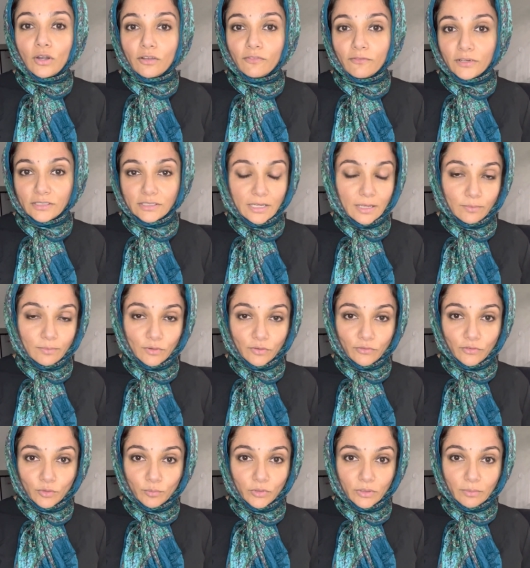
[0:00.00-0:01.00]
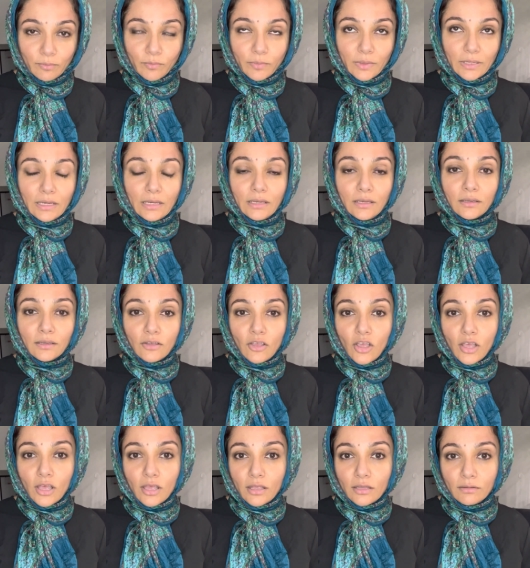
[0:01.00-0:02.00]
For example, if you're bidding
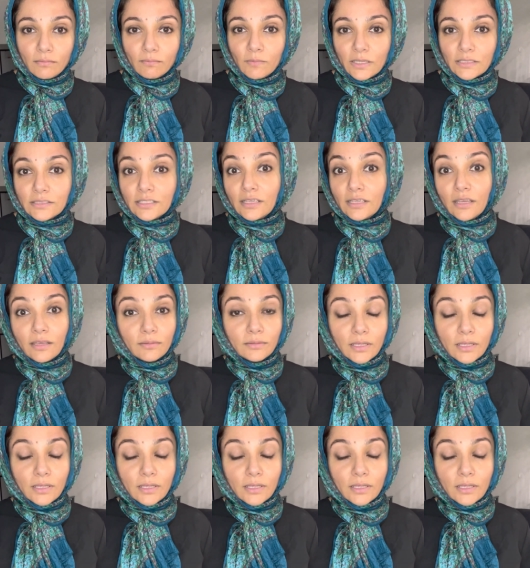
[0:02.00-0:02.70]
on, let's say,